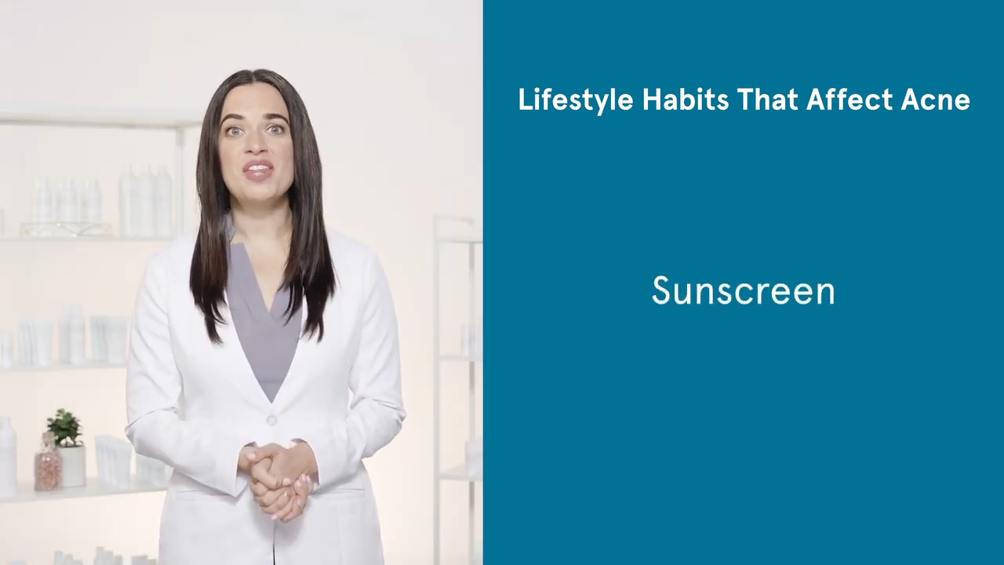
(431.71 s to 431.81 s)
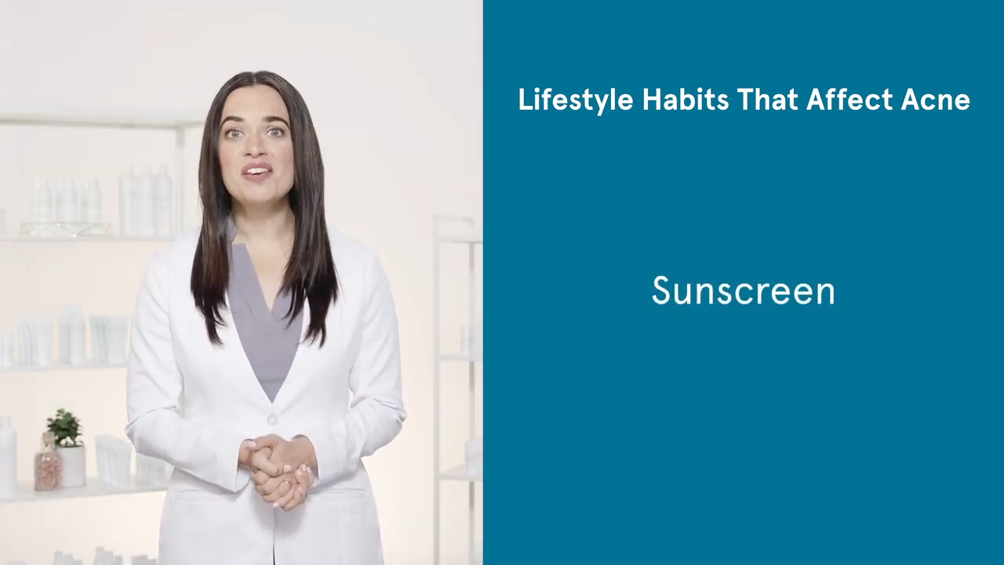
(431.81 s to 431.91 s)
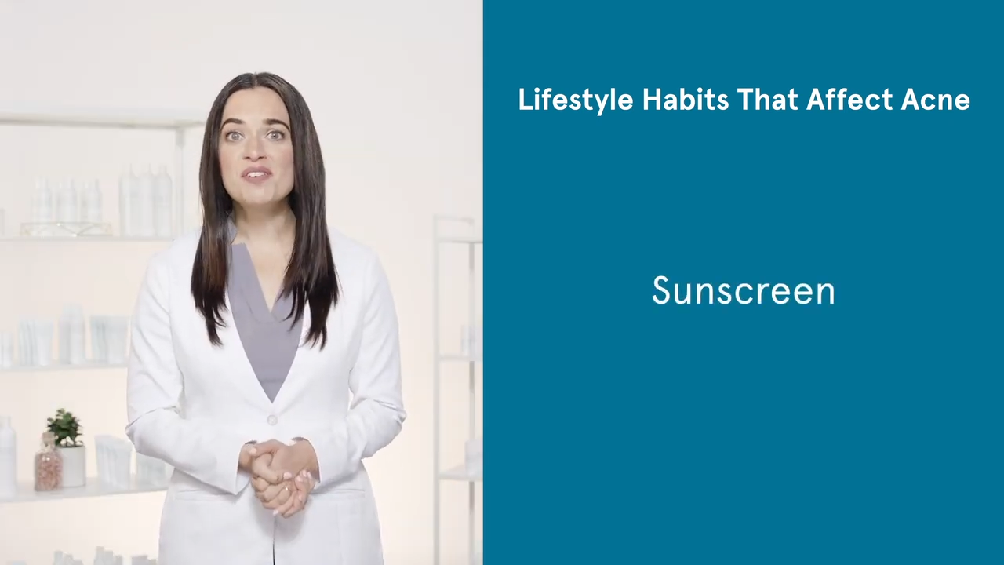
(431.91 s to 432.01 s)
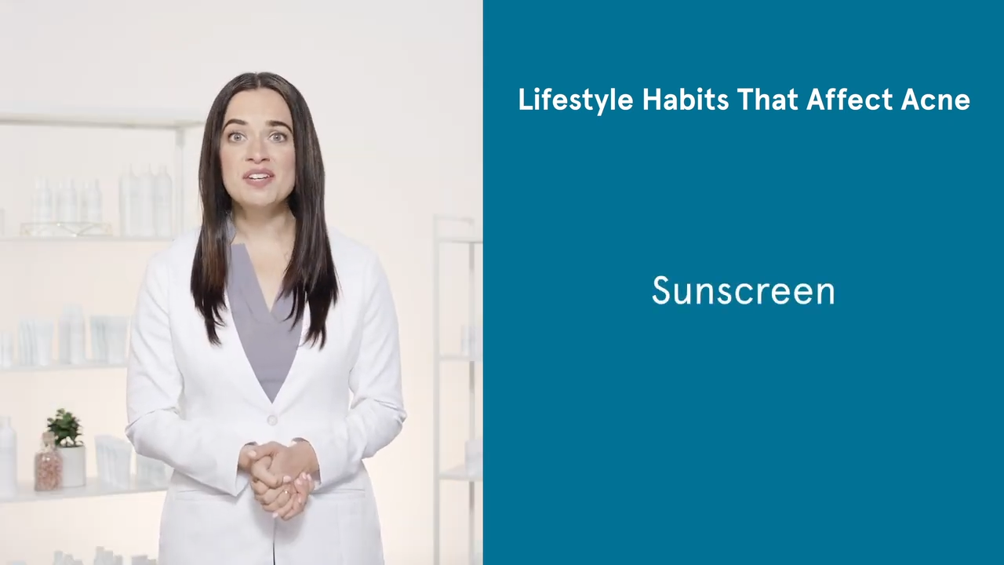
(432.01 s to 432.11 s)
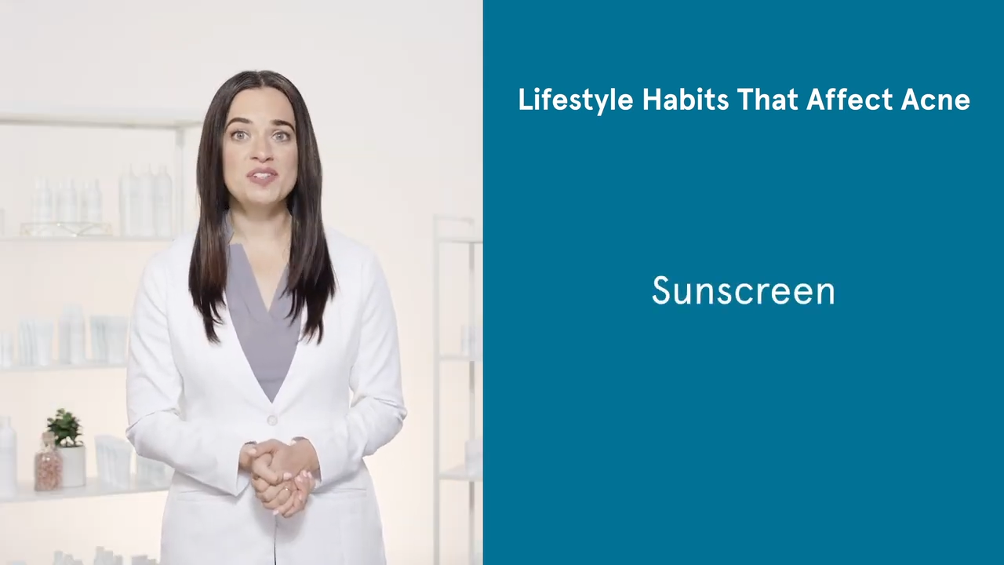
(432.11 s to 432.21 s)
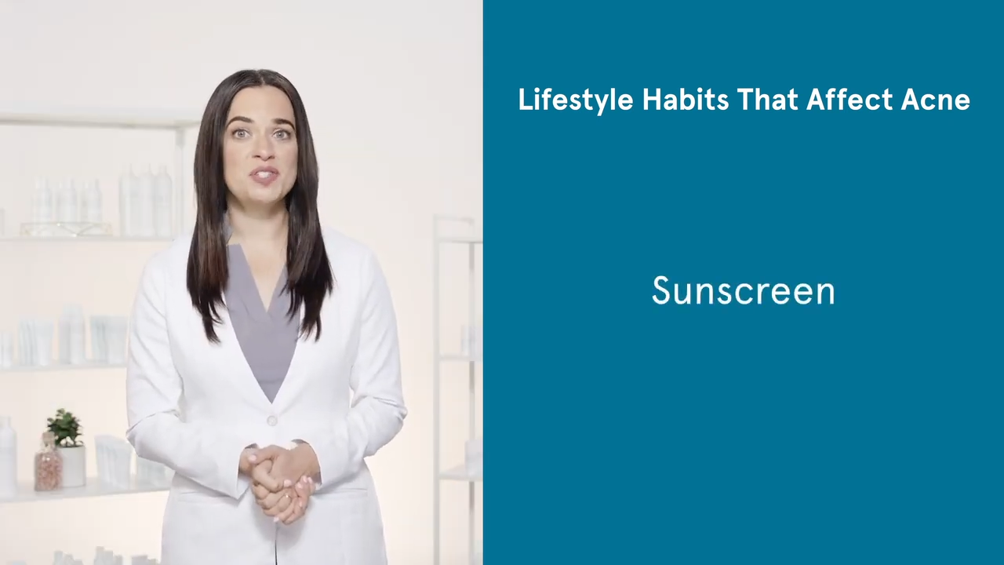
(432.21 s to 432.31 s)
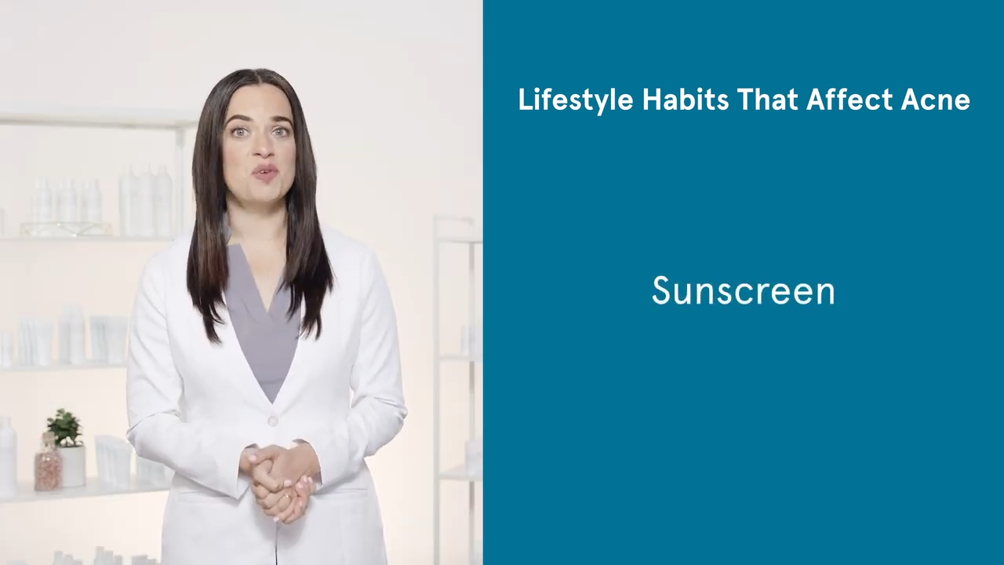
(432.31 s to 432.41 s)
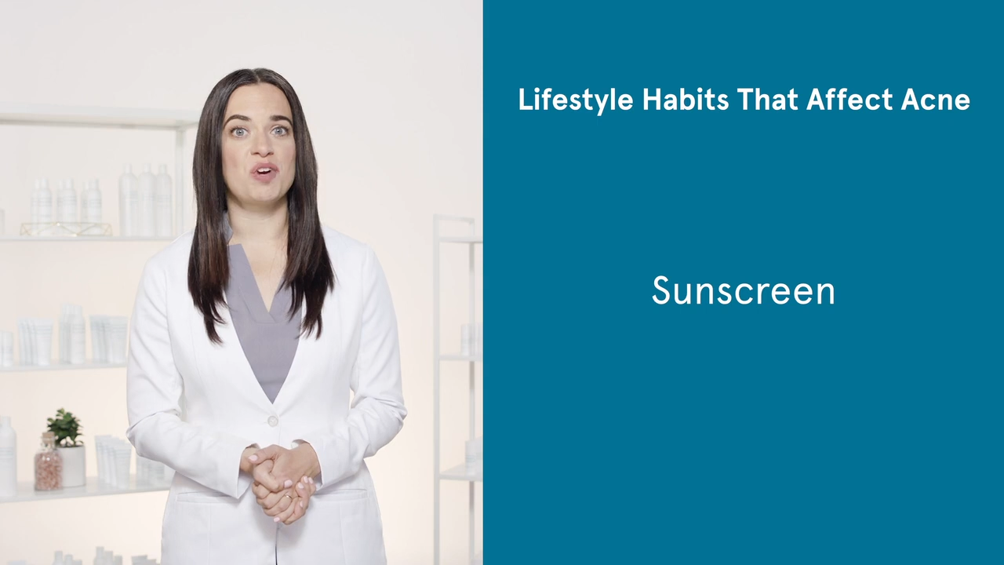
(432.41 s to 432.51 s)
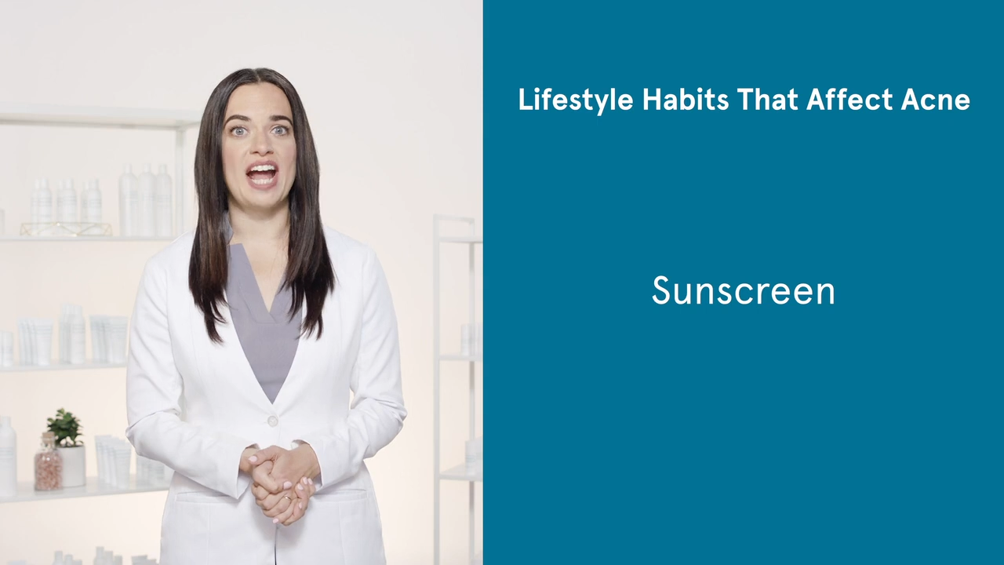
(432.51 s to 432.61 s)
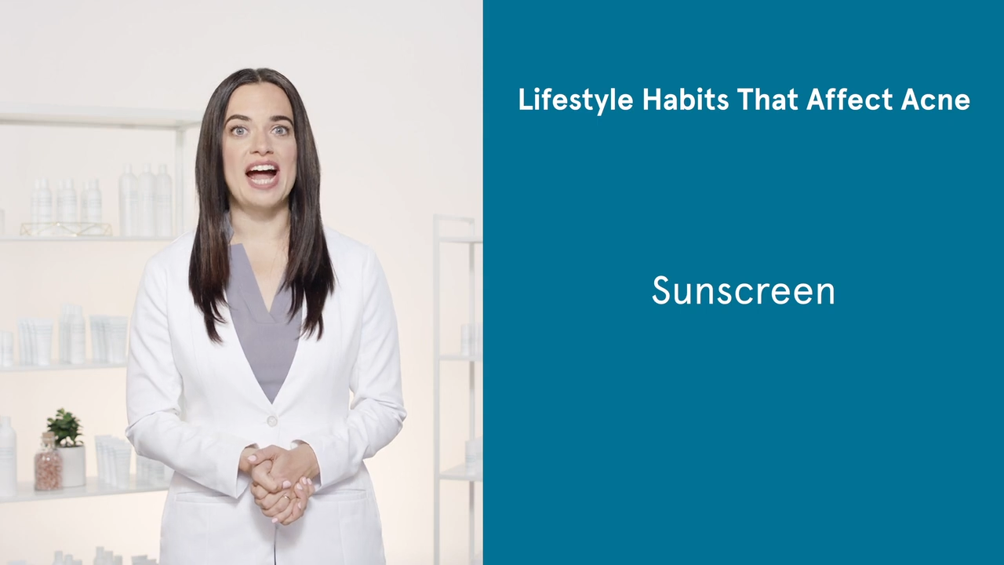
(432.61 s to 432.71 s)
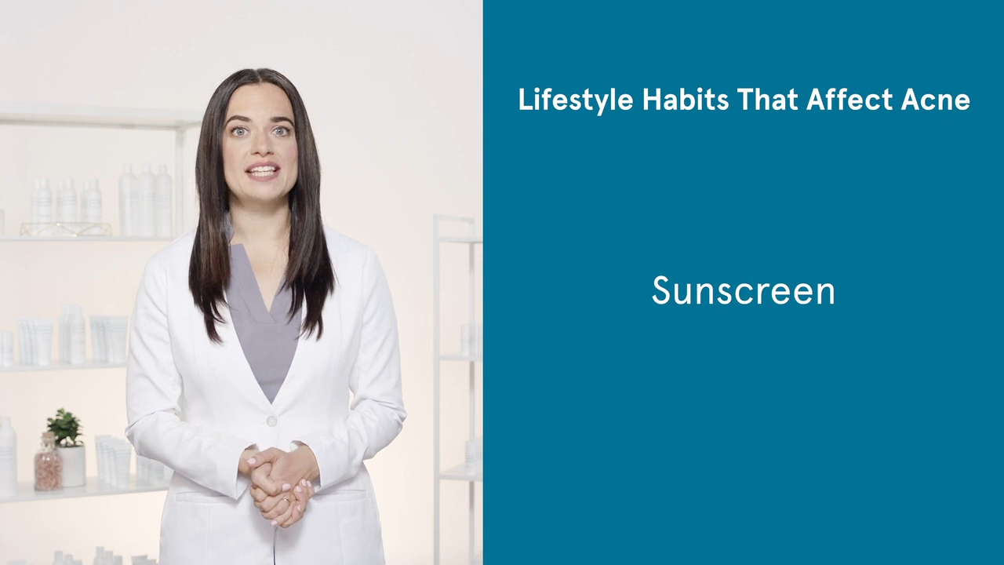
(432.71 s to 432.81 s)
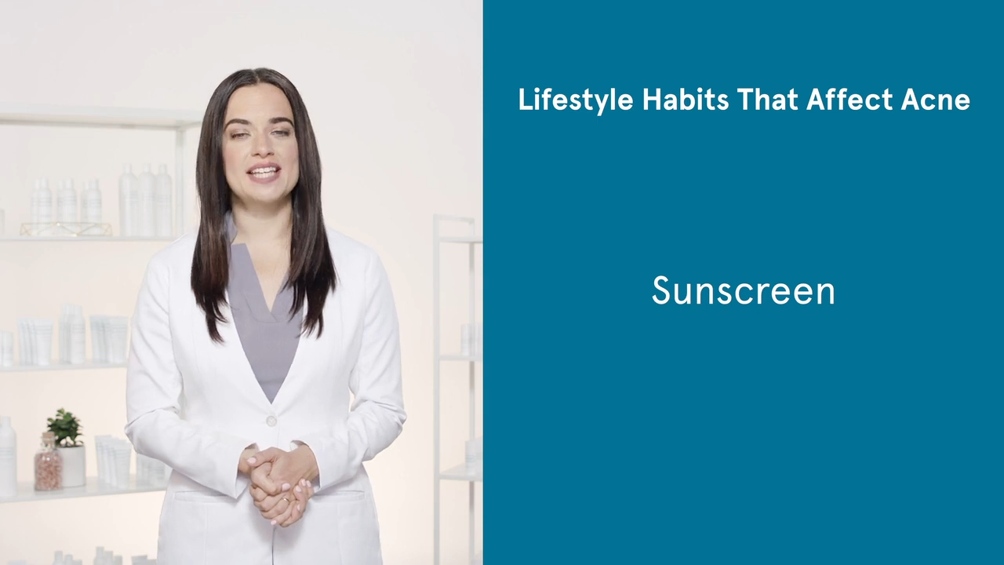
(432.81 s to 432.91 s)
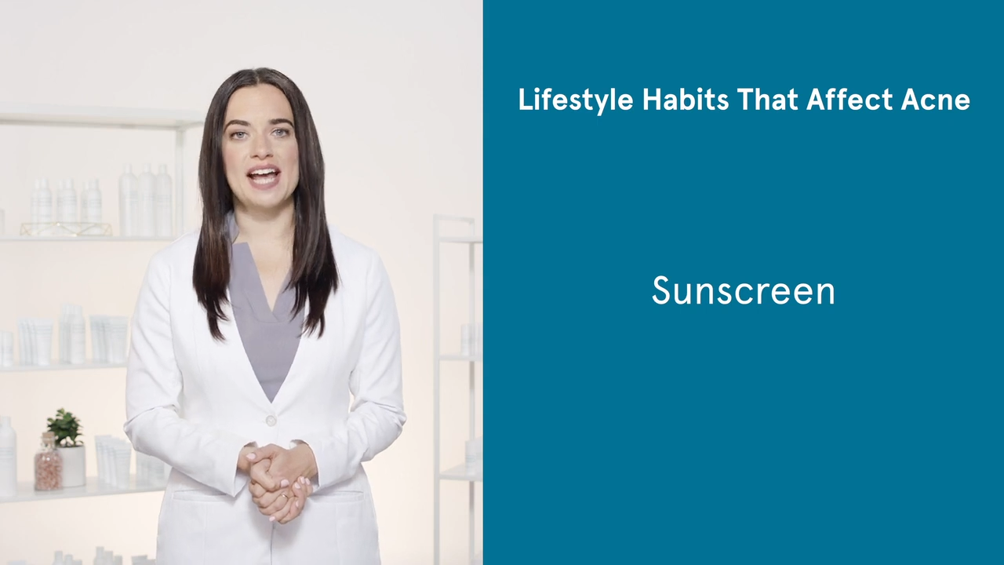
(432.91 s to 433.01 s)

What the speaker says: even if it's overcast